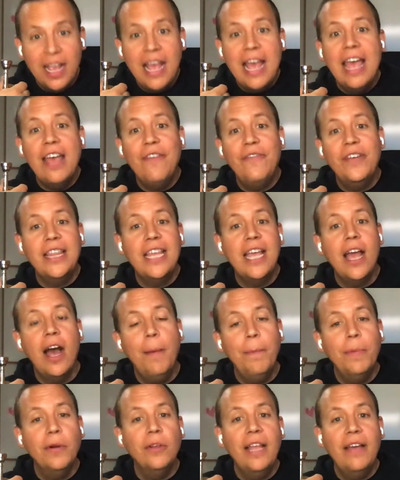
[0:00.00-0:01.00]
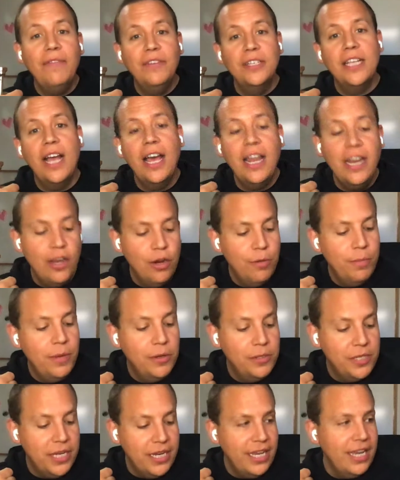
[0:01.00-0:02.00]
If in the upper left side of your
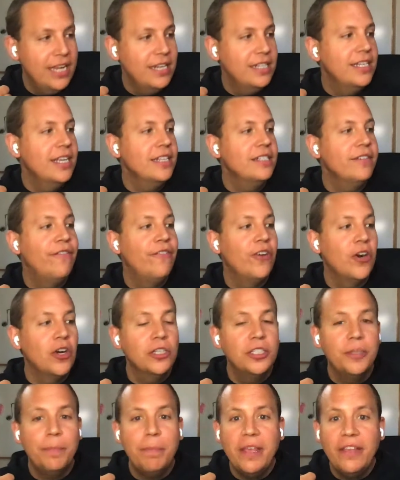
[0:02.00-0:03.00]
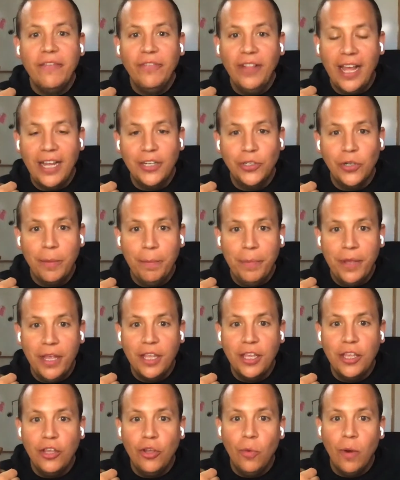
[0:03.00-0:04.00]
music it says first B-flat trumpet,
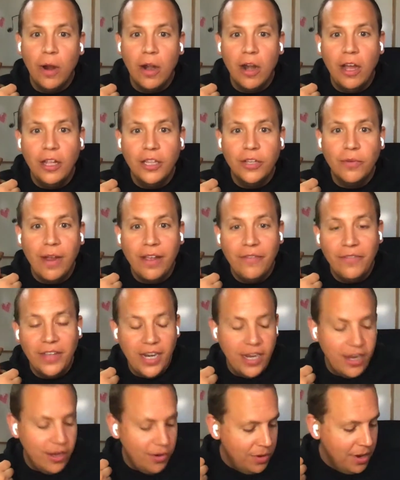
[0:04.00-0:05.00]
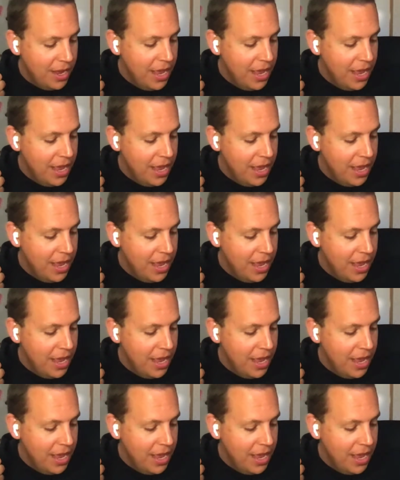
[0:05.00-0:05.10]
you are on the right video.